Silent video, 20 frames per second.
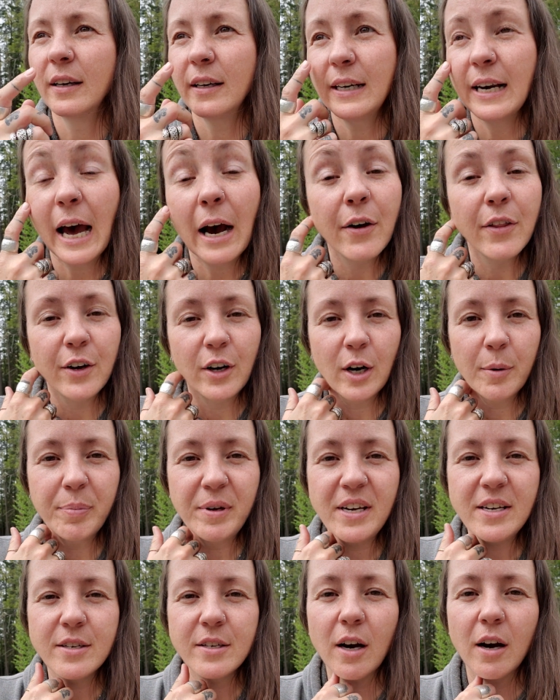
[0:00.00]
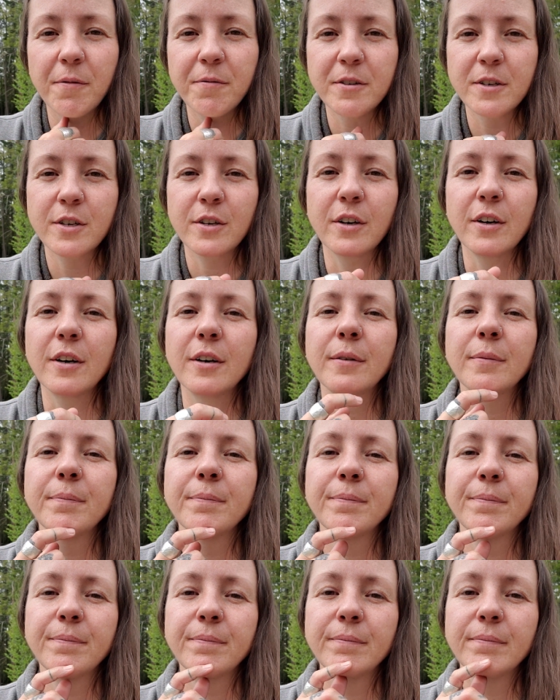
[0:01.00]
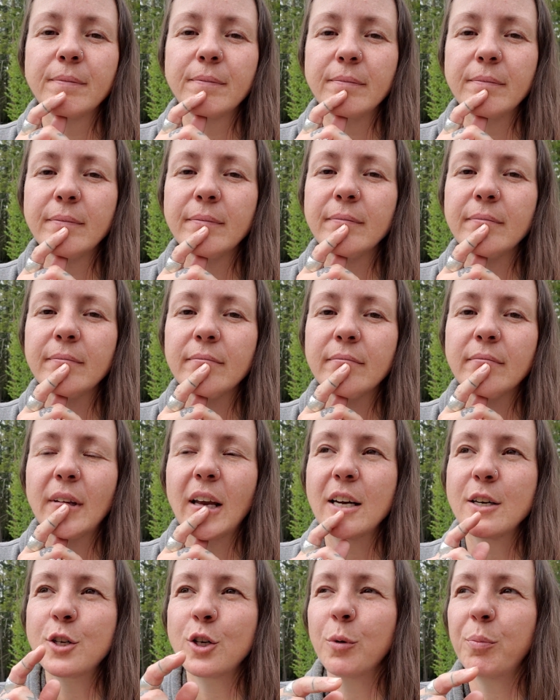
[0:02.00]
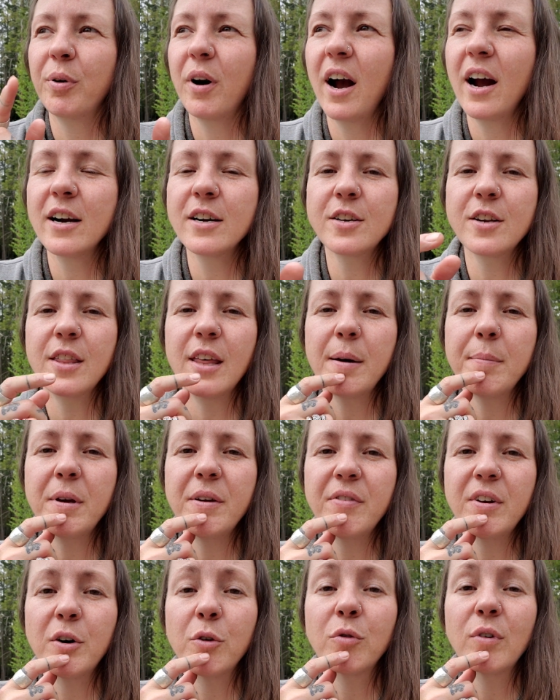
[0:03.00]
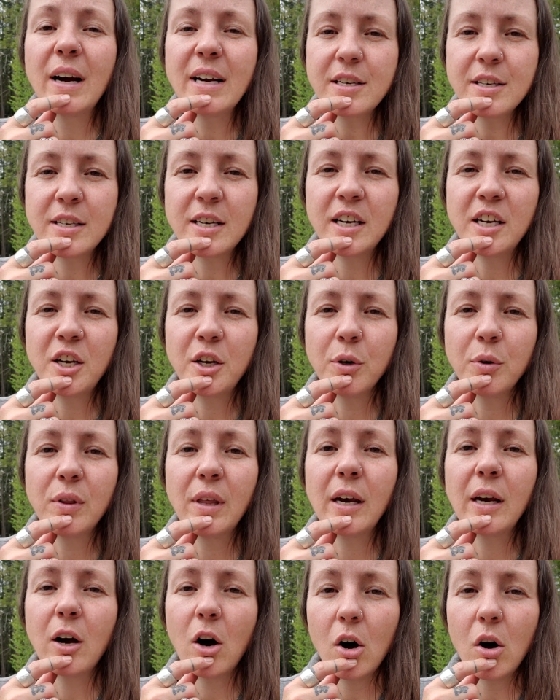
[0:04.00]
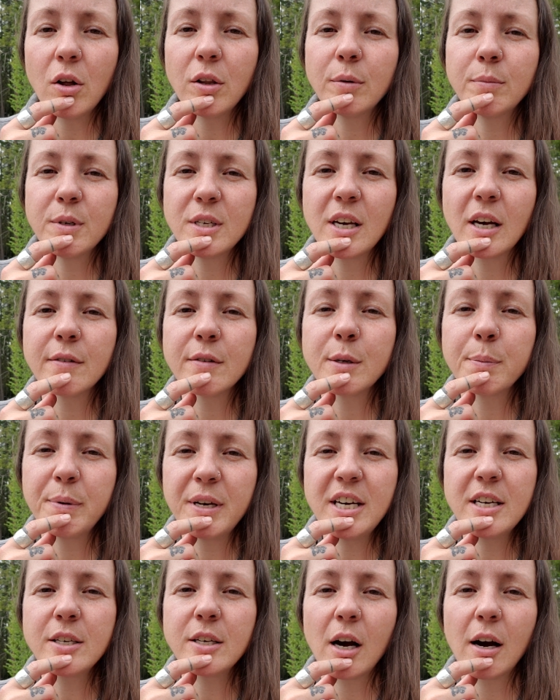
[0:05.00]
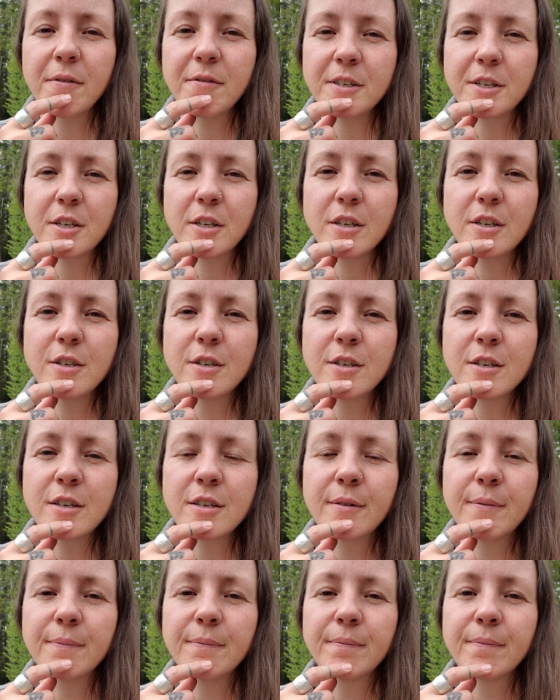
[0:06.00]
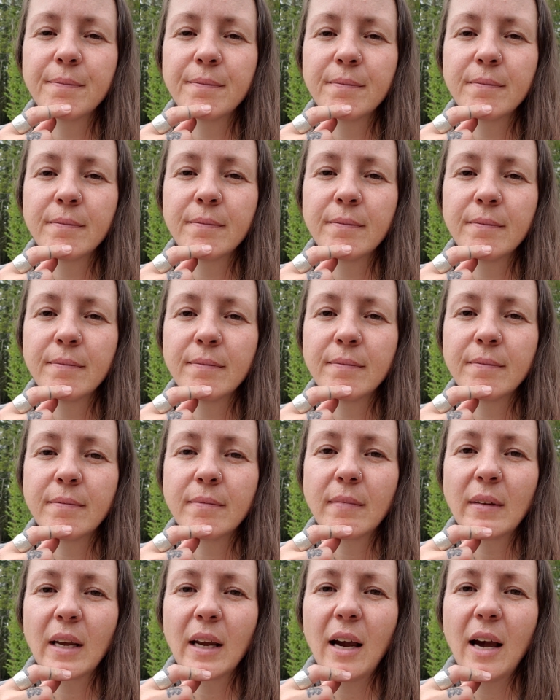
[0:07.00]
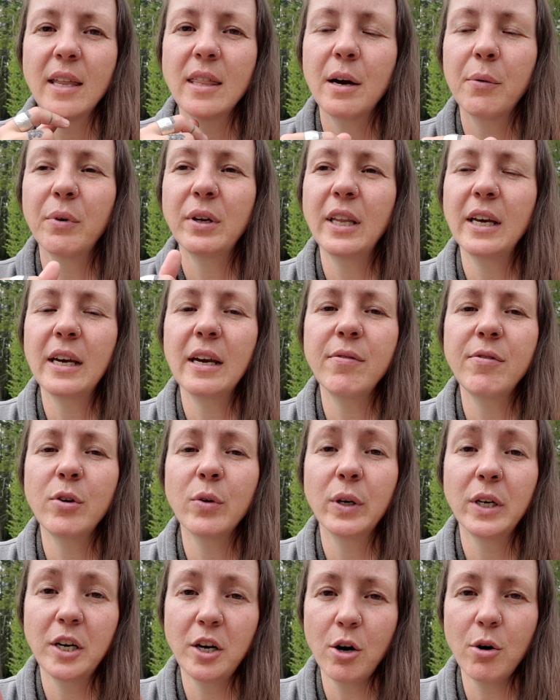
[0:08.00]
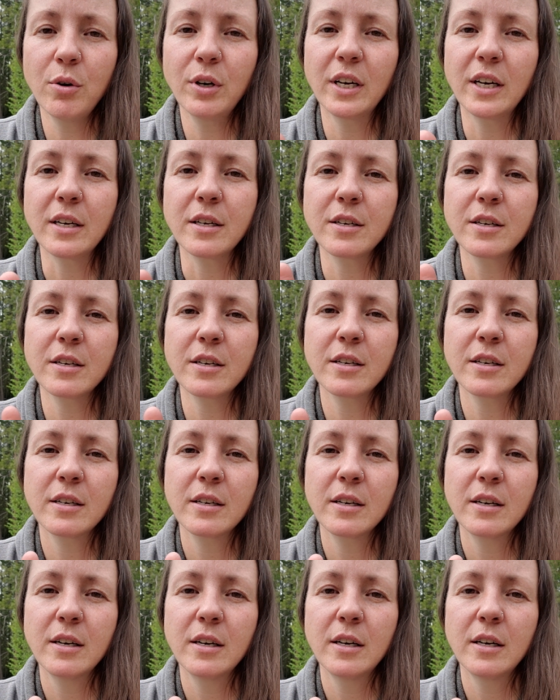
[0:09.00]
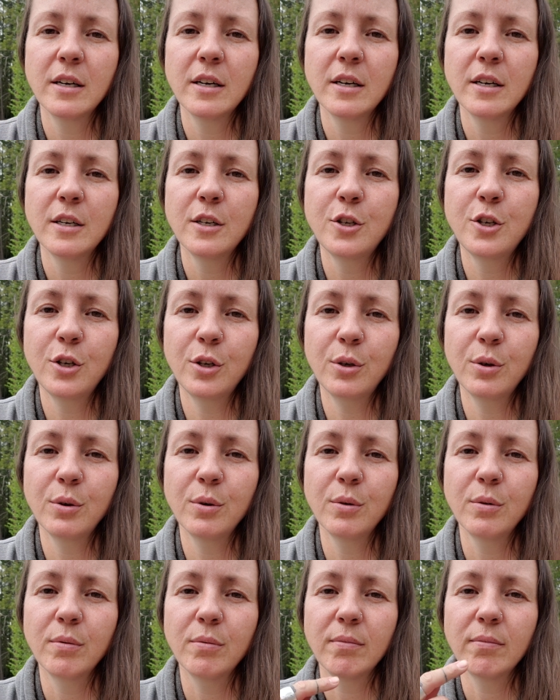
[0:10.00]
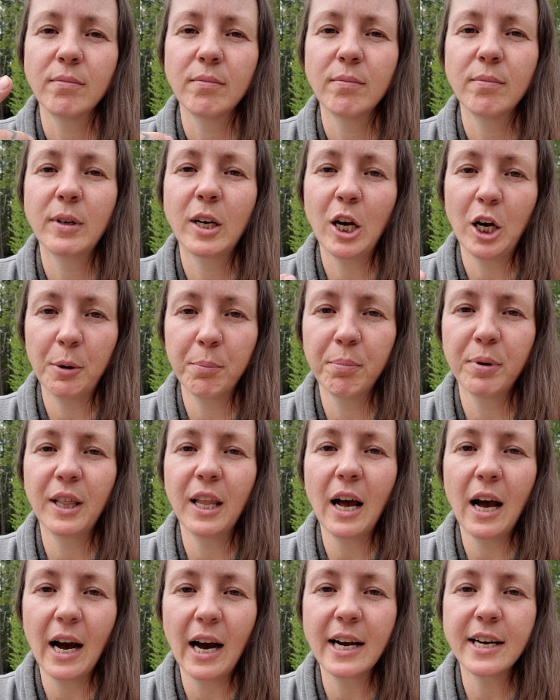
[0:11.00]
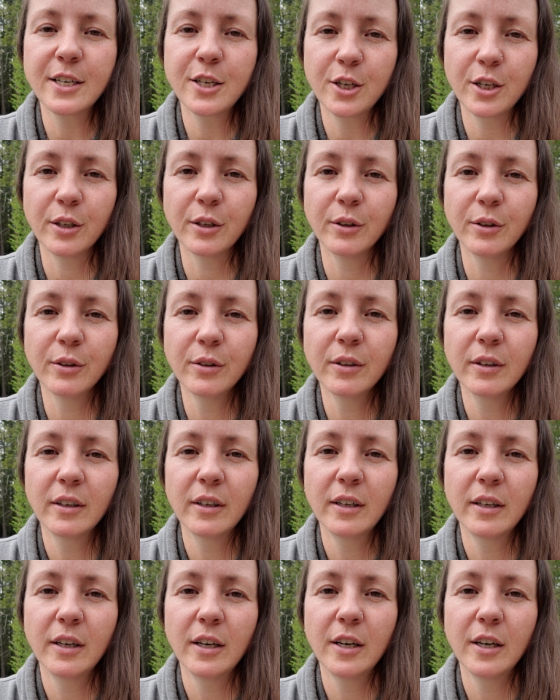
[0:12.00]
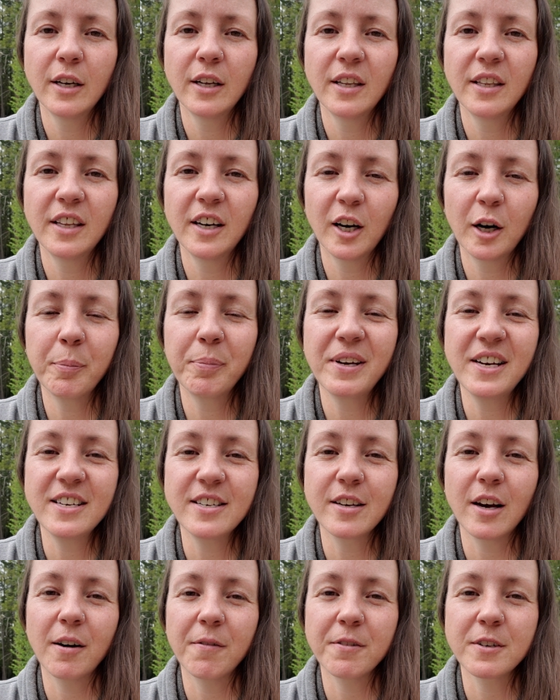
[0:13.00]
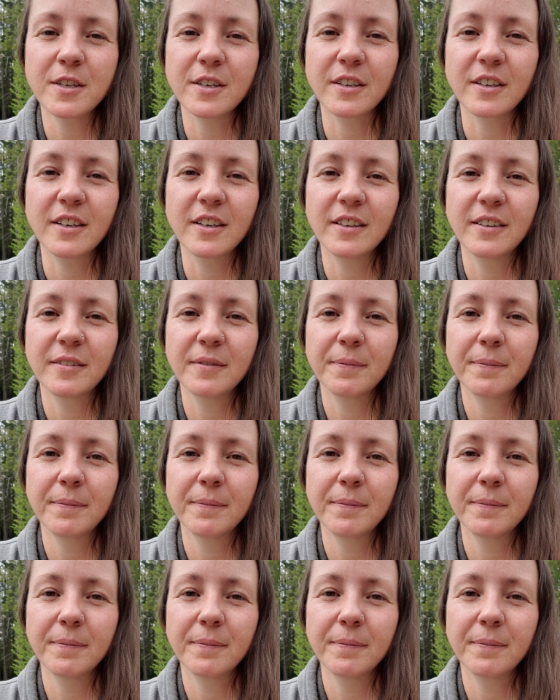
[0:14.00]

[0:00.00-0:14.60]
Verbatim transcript: now they're a peace officer. And so prior to them even arresting you, they call themselves peace officers. And then when they give you a notice to comply to, they're a peace officer.